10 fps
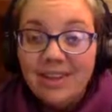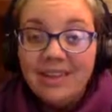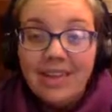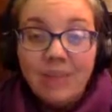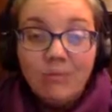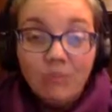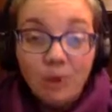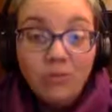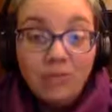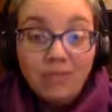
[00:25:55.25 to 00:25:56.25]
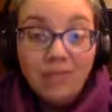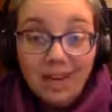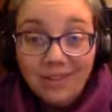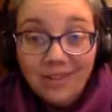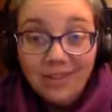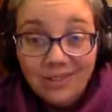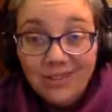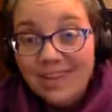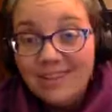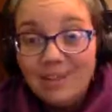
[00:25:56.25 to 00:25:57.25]
they wrote them down
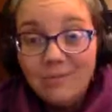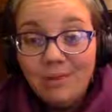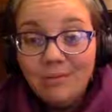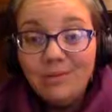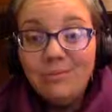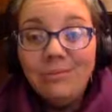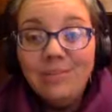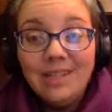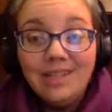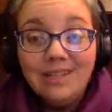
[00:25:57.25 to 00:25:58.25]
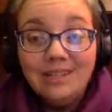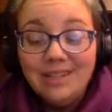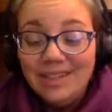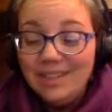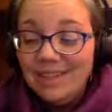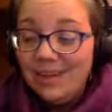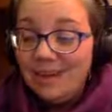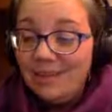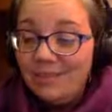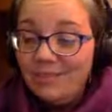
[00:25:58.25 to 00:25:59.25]
and they wrote them in
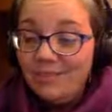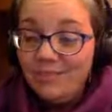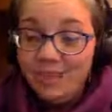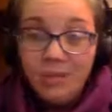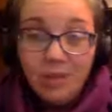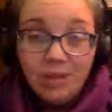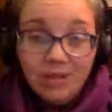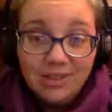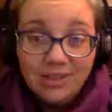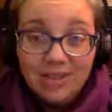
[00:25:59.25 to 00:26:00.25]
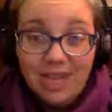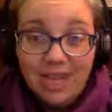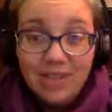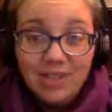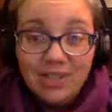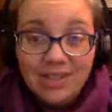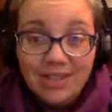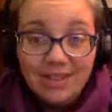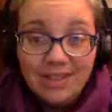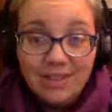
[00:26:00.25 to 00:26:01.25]
the books, the ancient
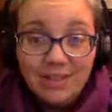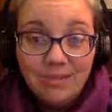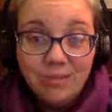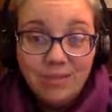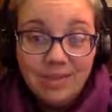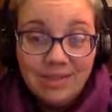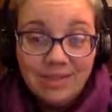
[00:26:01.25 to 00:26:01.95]
texts, the Buddhist